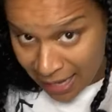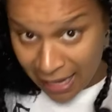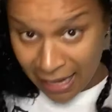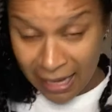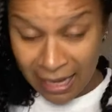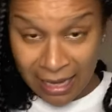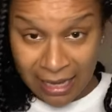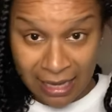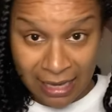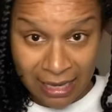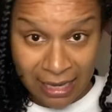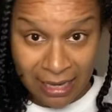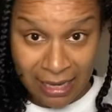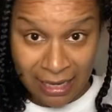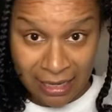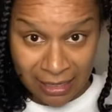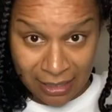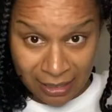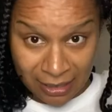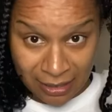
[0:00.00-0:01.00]

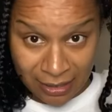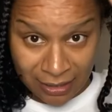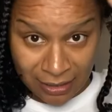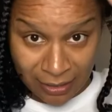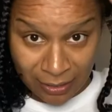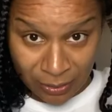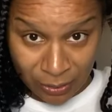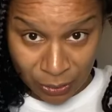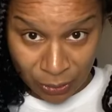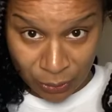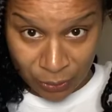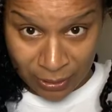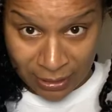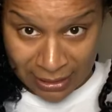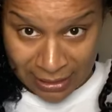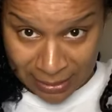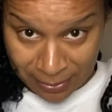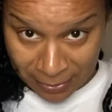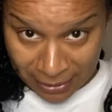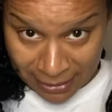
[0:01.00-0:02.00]
and
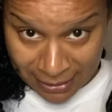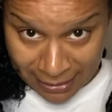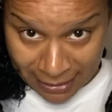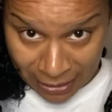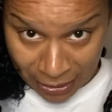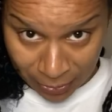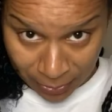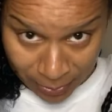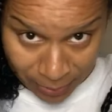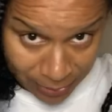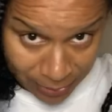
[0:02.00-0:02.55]
greased my scalp.